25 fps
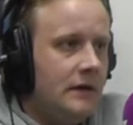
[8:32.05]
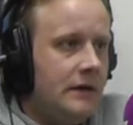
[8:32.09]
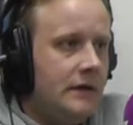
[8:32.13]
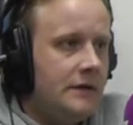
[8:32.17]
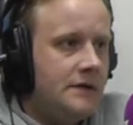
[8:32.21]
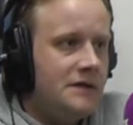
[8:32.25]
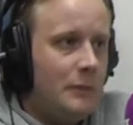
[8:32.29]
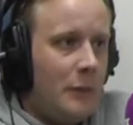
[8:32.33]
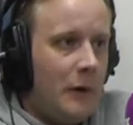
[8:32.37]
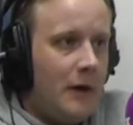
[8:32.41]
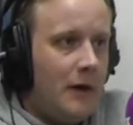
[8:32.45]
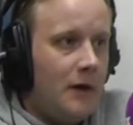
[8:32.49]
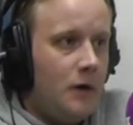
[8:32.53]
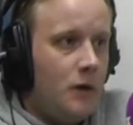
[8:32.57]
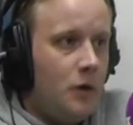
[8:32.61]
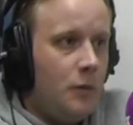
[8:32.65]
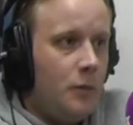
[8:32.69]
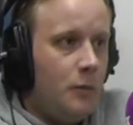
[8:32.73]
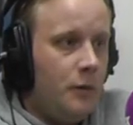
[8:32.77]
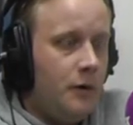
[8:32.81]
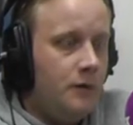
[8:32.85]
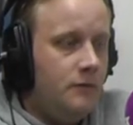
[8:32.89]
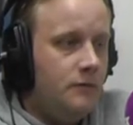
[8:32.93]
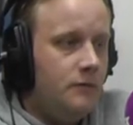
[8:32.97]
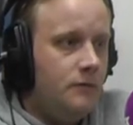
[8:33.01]
to pick
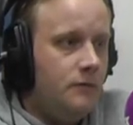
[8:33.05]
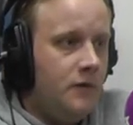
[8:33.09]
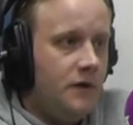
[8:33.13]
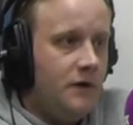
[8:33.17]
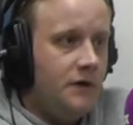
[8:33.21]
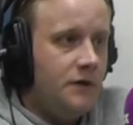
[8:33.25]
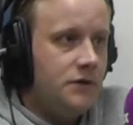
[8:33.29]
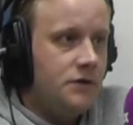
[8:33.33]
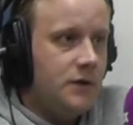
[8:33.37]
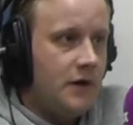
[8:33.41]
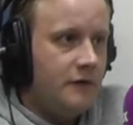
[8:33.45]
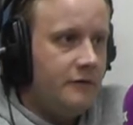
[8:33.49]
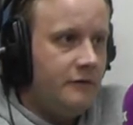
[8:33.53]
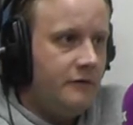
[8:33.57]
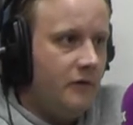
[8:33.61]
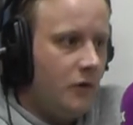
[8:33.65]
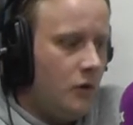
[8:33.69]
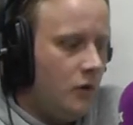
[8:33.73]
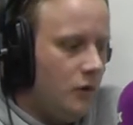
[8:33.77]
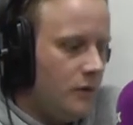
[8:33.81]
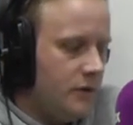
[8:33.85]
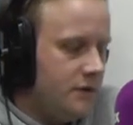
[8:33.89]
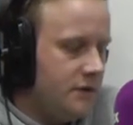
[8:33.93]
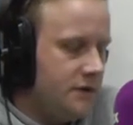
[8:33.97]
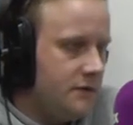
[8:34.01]
up and really drive
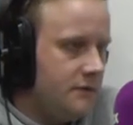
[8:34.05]
forward.